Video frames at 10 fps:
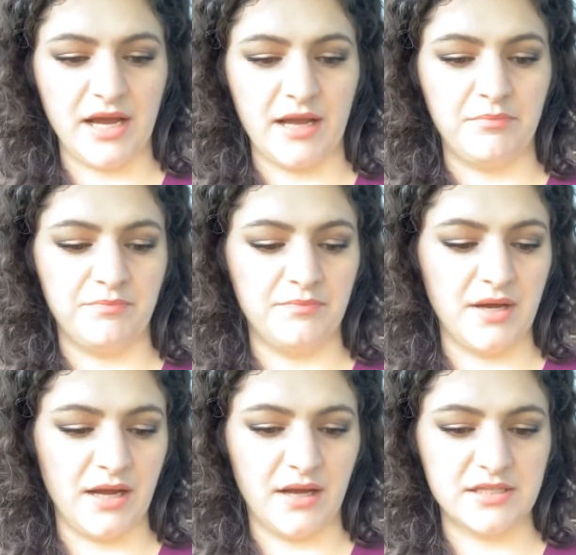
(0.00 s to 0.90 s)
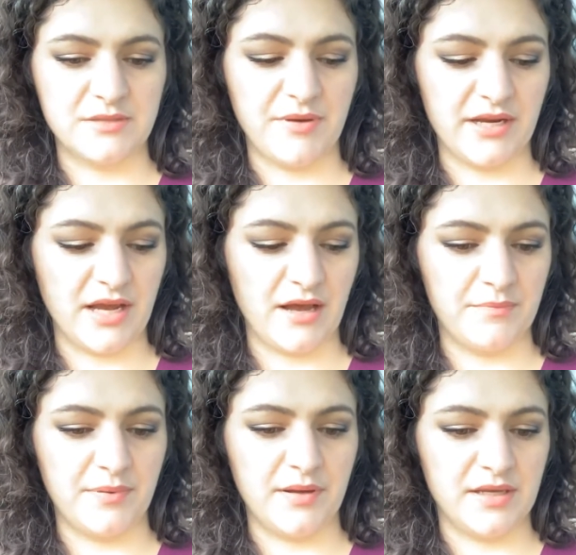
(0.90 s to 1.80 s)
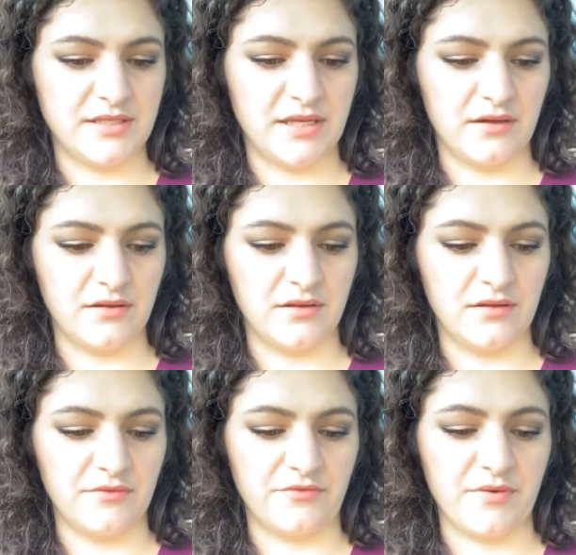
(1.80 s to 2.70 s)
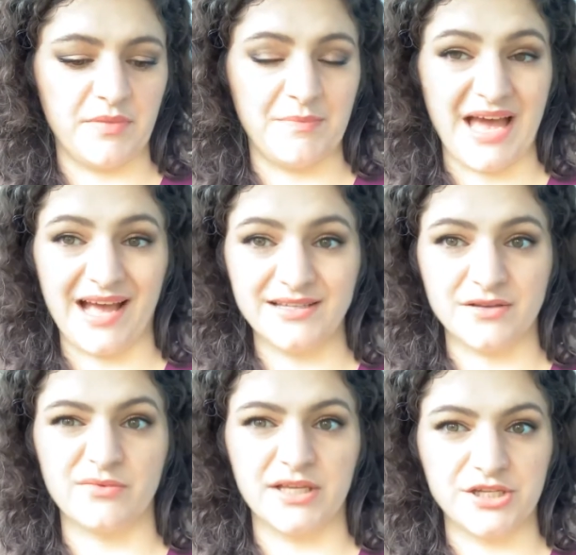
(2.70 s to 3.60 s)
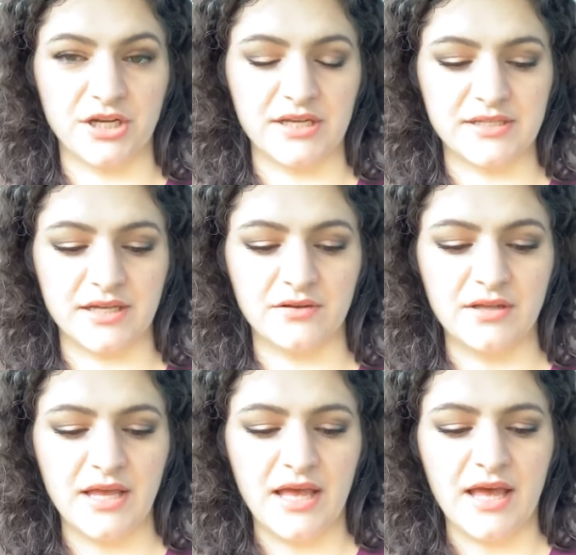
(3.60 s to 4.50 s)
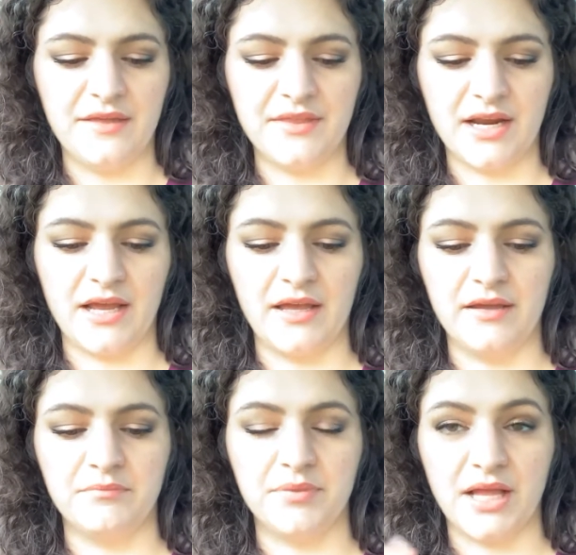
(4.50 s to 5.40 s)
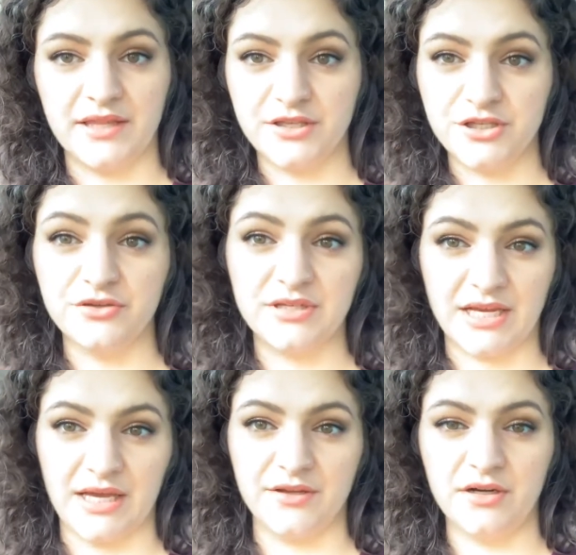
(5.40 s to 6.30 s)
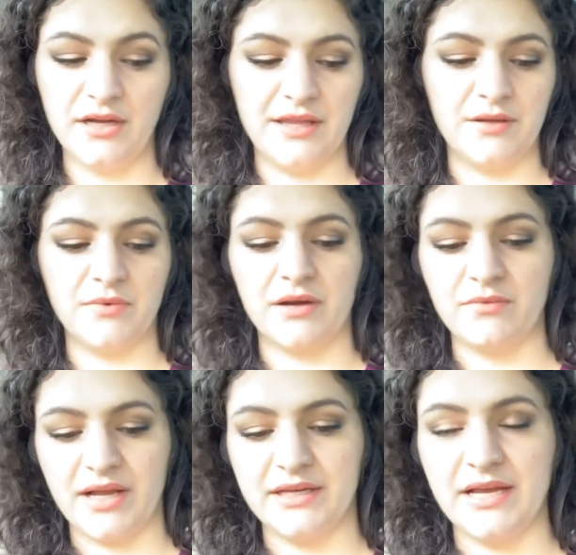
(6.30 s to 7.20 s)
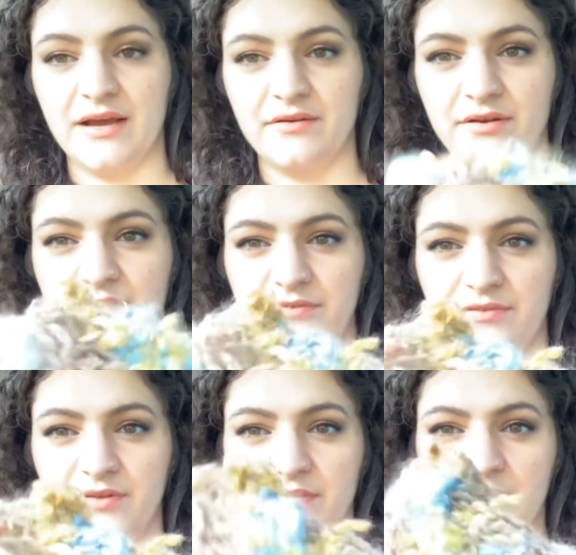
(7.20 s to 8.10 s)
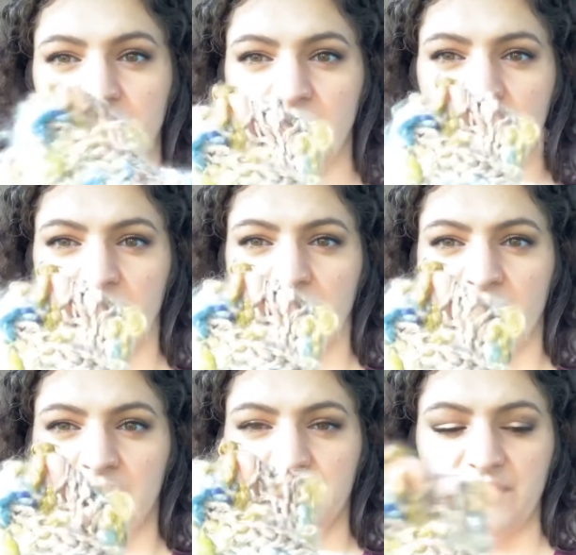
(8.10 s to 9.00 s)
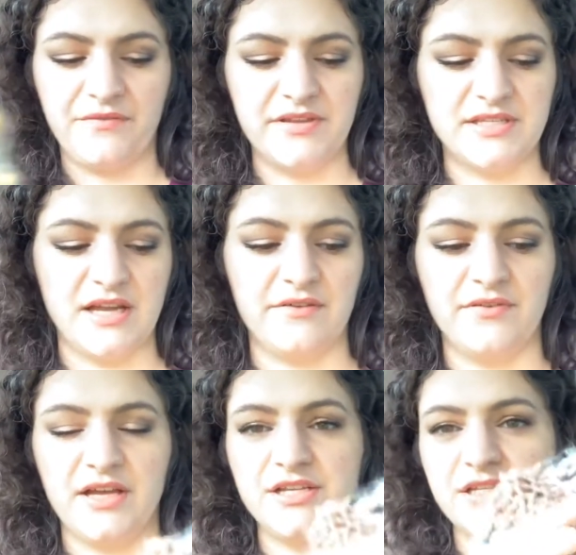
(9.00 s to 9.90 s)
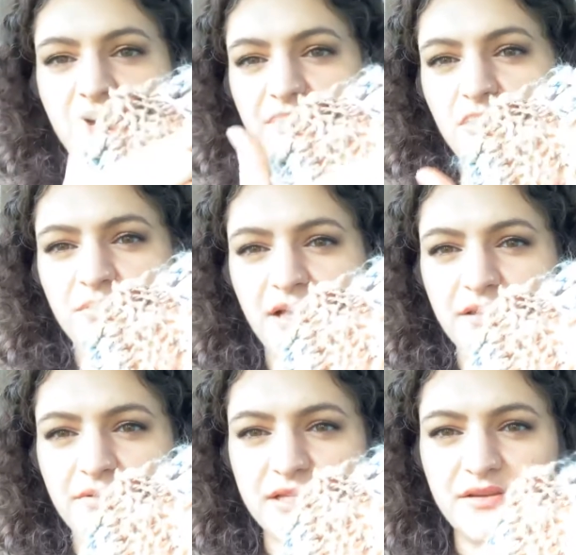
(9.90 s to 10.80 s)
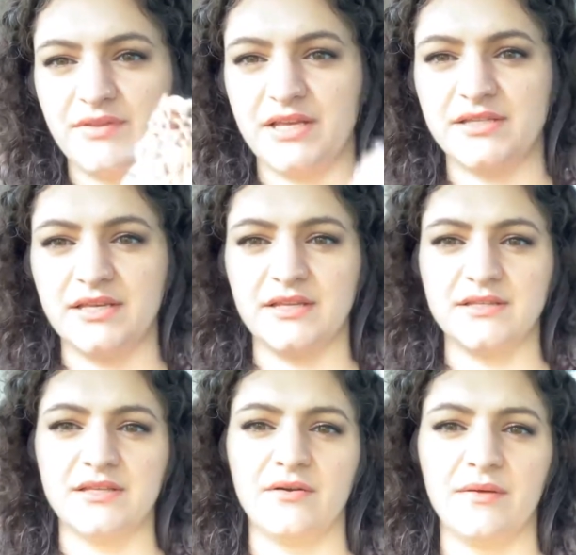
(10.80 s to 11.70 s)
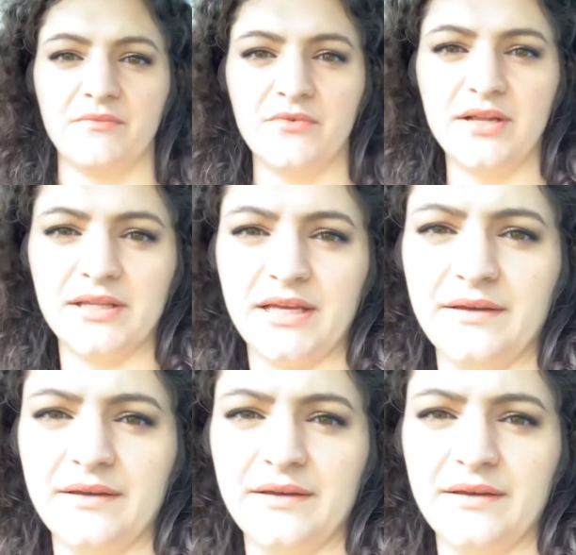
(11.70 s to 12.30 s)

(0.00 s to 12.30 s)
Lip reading: I spun up a single from the bats, a really chunky single, and then I plied the two together, and then when I ran out of the fluffy stuff, I just Navajo plied the rest of this. And so I'm really